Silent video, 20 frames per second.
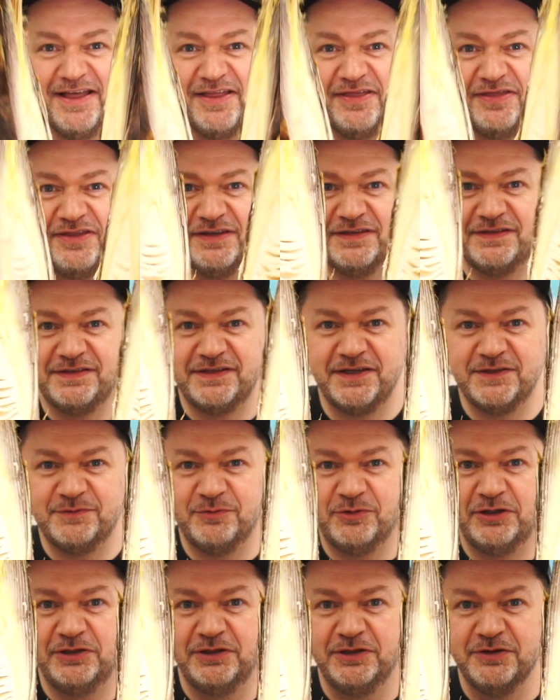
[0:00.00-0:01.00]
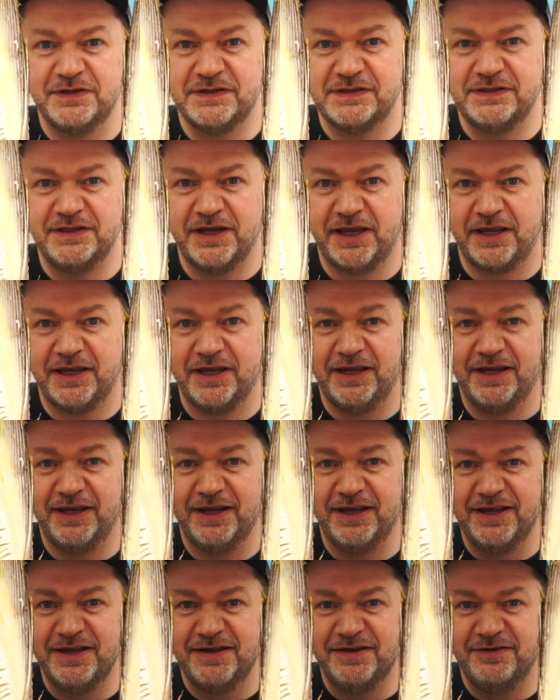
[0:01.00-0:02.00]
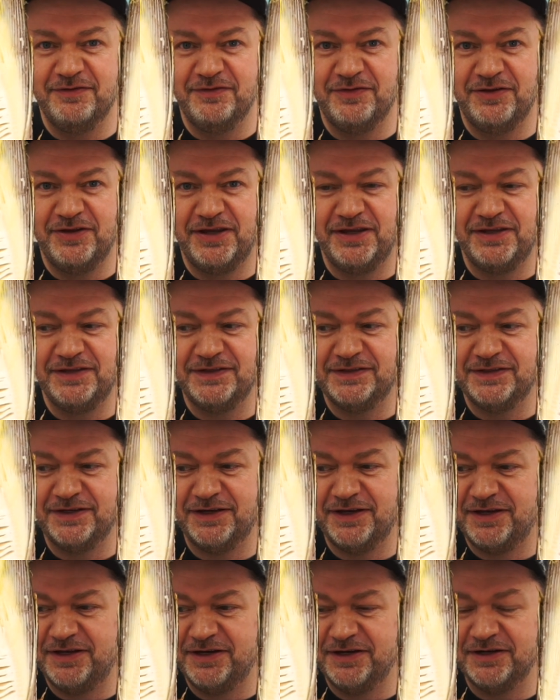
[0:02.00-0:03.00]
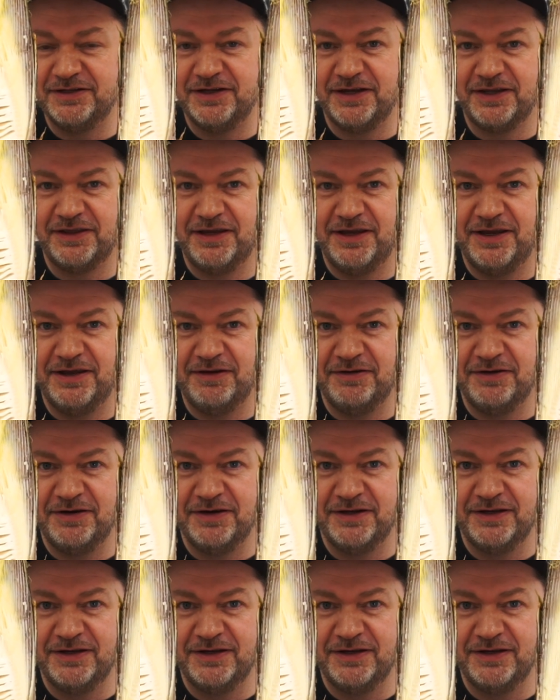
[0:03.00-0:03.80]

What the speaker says: is what it looks like inside here, like that.